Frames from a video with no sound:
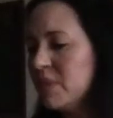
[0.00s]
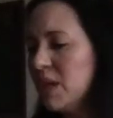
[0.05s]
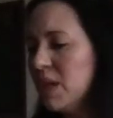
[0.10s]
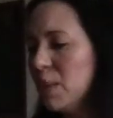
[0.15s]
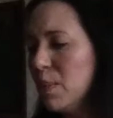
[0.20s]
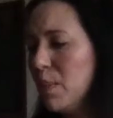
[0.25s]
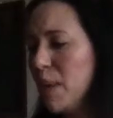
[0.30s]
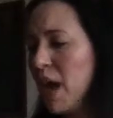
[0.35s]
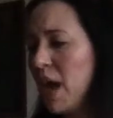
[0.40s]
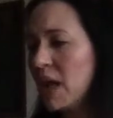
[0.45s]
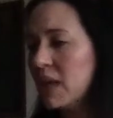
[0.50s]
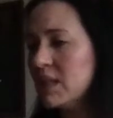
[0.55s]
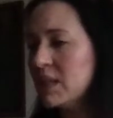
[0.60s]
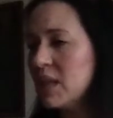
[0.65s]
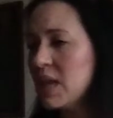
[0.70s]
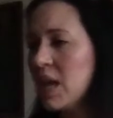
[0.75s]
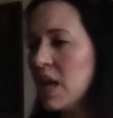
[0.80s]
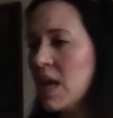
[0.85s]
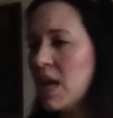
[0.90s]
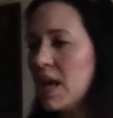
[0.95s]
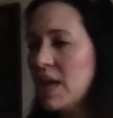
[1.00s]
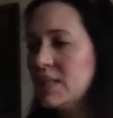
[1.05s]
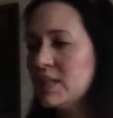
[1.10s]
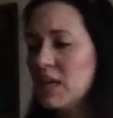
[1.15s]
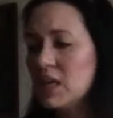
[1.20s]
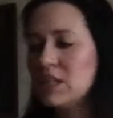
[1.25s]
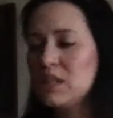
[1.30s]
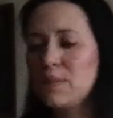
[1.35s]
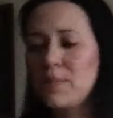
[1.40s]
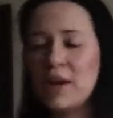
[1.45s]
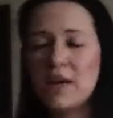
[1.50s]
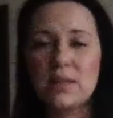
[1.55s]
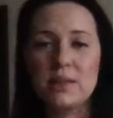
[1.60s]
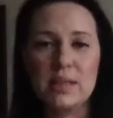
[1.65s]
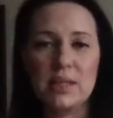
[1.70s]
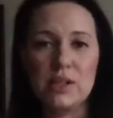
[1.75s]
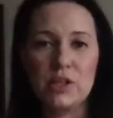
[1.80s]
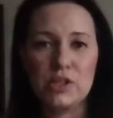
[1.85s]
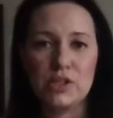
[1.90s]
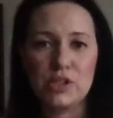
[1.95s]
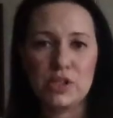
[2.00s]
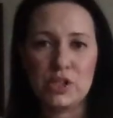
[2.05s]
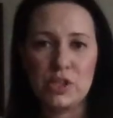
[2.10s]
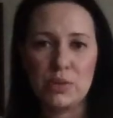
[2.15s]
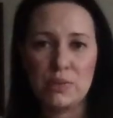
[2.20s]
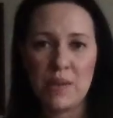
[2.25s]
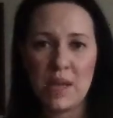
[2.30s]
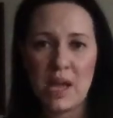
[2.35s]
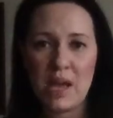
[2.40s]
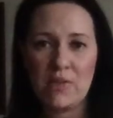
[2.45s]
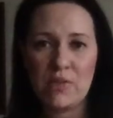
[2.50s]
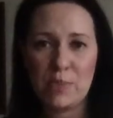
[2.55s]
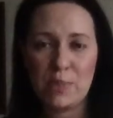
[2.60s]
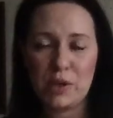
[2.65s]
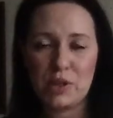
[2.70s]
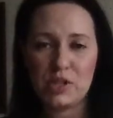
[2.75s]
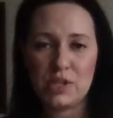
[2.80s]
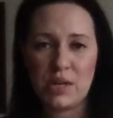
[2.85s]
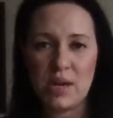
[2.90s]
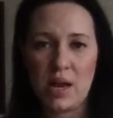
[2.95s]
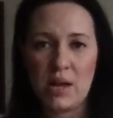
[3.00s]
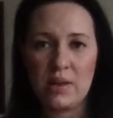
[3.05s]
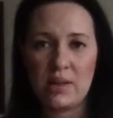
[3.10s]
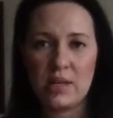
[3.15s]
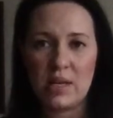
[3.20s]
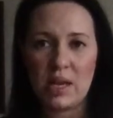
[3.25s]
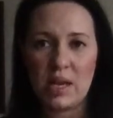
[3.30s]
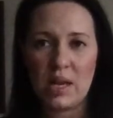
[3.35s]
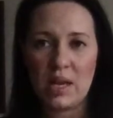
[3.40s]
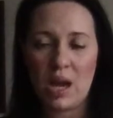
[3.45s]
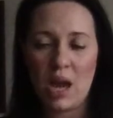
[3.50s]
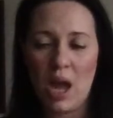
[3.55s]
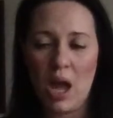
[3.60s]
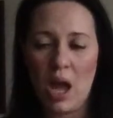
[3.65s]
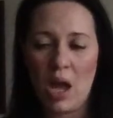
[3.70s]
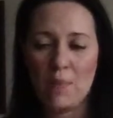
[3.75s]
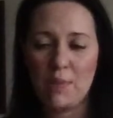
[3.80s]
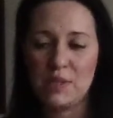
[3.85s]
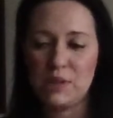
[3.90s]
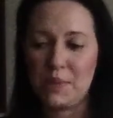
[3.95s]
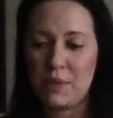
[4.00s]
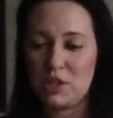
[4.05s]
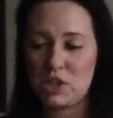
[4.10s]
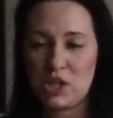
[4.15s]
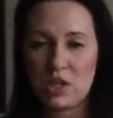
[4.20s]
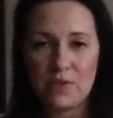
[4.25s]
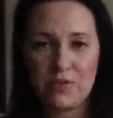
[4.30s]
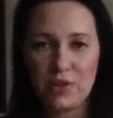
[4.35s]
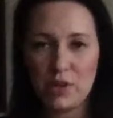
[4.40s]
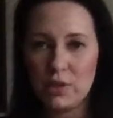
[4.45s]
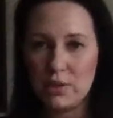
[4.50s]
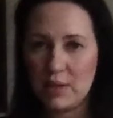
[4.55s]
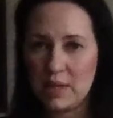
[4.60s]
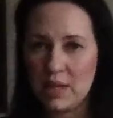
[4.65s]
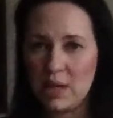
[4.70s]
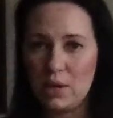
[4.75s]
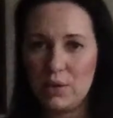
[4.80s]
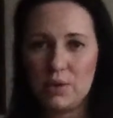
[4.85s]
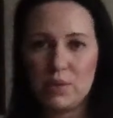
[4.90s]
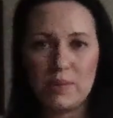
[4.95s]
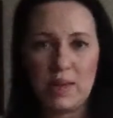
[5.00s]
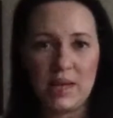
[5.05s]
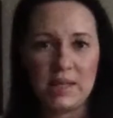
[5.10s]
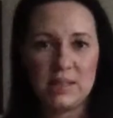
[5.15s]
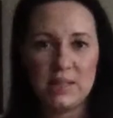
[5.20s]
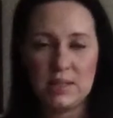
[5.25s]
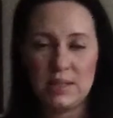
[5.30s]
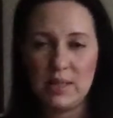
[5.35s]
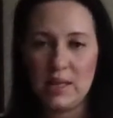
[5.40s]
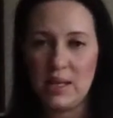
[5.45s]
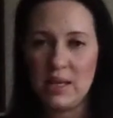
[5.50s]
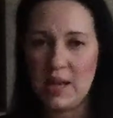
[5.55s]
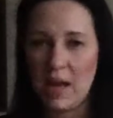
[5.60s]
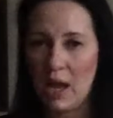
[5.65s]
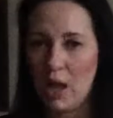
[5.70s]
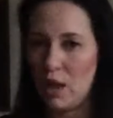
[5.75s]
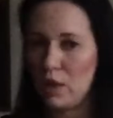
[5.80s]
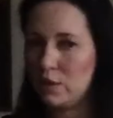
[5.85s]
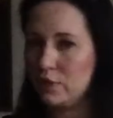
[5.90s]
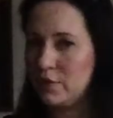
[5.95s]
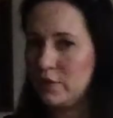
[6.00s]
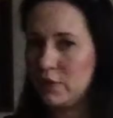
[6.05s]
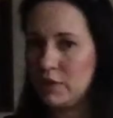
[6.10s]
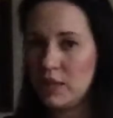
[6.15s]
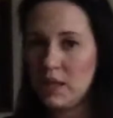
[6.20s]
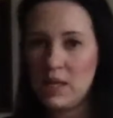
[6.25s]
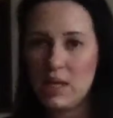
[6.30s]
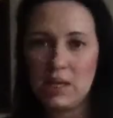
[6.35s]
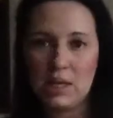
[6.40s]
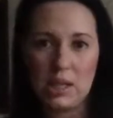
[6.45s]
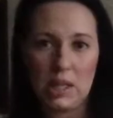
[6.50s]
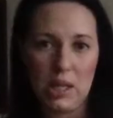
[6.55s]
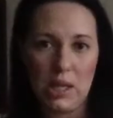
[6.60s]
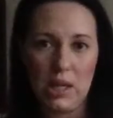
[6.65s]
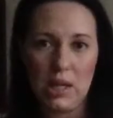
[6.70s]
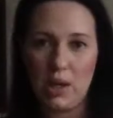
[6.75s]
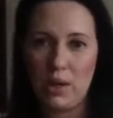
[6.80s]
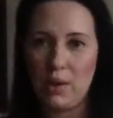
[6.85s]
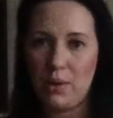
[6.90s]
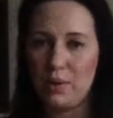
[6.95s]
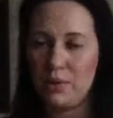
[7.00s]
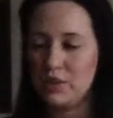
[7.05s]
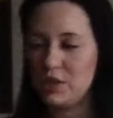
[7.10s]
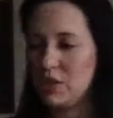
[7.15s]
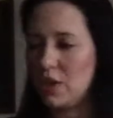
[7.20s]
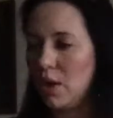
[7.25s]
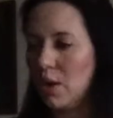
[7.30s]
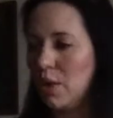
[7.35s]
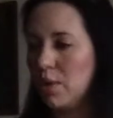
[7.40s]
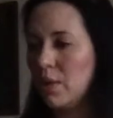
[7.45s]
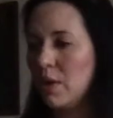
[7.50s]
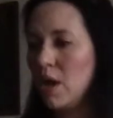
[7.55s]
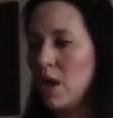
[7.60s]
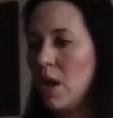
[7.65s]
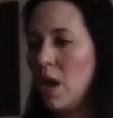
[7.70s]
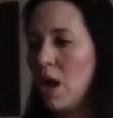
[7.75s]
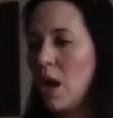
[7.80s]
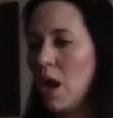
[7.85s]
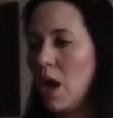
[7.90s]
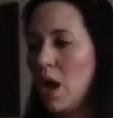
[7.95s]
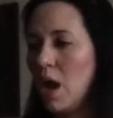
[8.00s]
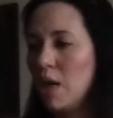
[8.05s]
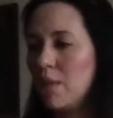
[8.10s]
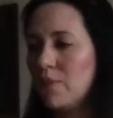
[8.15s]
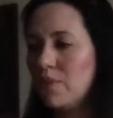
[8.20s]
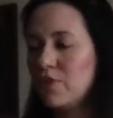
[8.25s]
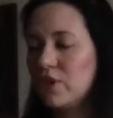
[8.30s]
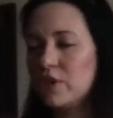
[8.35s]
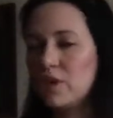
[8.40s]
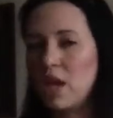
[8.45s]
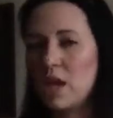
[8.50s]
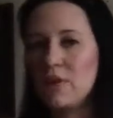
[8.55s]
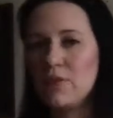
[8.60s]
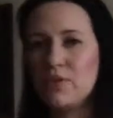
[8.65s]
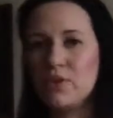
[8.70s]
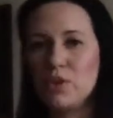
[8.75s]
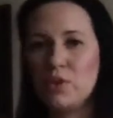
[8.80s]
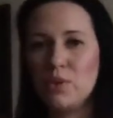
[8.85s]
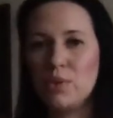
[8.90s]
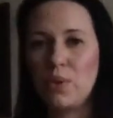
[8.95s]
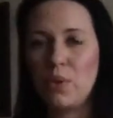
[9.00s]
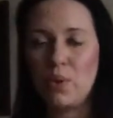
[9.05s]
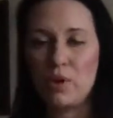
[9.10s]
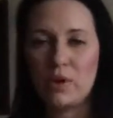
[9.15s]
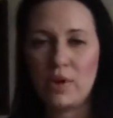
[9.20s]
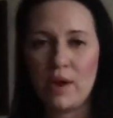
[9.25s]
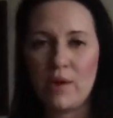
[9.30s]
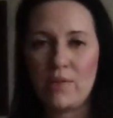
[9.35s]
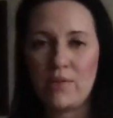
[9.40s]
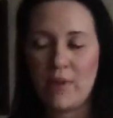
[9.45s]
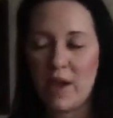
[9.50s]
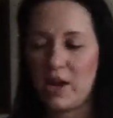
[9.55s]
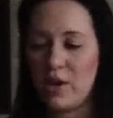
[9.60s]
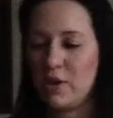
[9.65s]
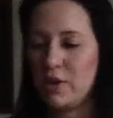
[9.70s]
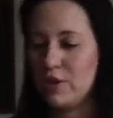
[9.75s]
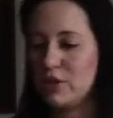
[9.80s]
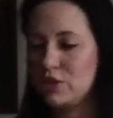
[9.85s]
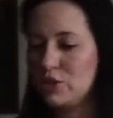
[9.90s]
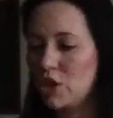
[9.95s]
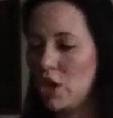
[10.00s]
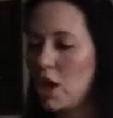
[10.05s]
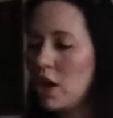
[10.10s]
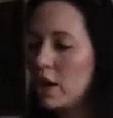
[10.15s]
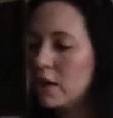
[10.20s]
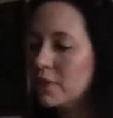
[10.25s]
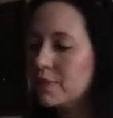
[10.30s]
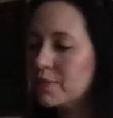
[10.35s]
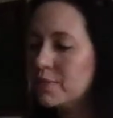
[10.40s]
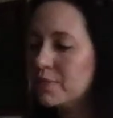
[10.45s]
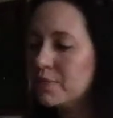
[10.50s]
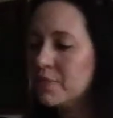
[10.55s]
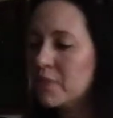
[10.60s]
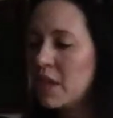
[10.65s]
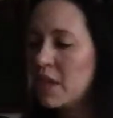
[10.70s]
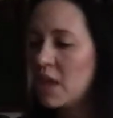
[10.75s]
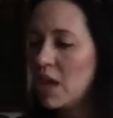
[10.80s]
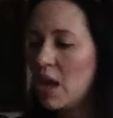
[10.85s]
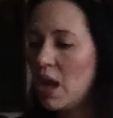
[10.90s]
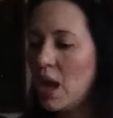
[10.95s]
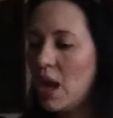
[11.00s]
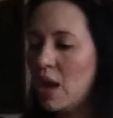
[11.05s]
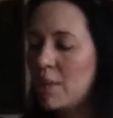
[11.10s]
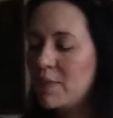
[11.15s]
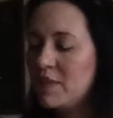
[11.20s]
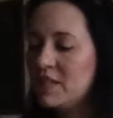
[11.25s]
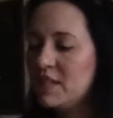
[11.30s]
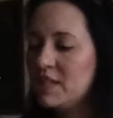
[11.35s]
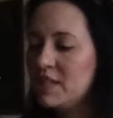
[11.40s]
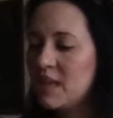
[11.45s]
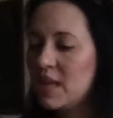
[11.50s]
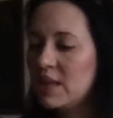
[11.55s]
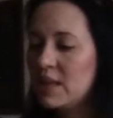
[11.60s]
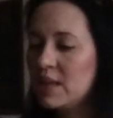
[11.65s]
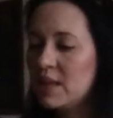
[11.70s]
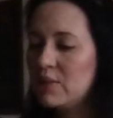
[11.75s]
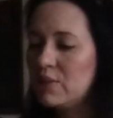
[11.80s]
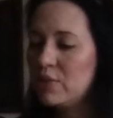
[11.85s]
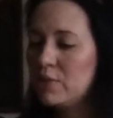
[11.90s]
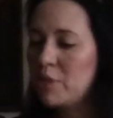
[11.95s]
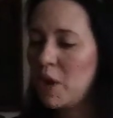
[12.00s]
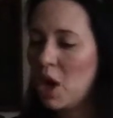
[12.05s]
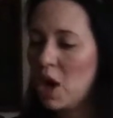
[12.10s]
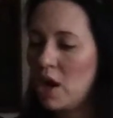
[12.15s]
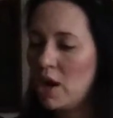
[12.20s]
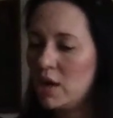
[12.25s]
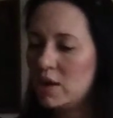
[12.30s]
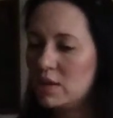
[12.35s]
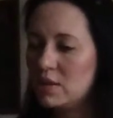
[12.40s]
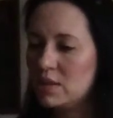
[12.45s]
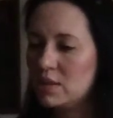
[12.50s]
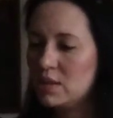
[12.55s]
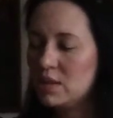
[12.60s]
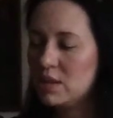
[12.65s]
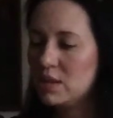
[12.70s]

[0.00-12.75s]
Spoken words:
But it talks about a leader, so you may have a personality, especially if you're a Leo, you like to lead. L for lead, Leo. So for a lot of you, or you have fire in your chart. It says, I lead from the heart.